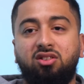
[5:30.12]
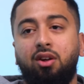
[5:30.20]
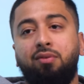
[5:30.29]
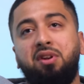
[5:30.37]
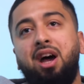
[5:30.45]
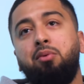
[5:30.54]

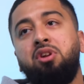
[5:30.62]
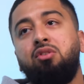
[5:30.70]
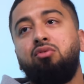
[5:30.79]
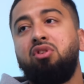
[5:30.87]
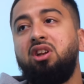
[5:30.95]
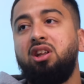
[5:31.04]
stuff like that. We
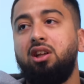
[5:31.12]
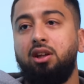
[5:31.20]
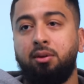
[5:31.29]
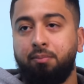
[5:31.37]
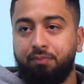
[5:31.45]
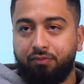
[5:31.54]
didn't
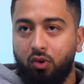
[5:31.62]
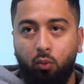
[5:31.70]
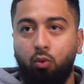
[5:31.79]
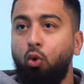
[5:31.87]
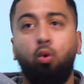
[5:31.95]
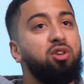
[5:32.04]
really
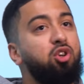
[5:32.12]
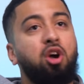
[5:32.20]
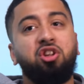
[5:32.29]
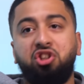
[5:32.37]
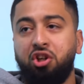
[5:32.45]
we were always going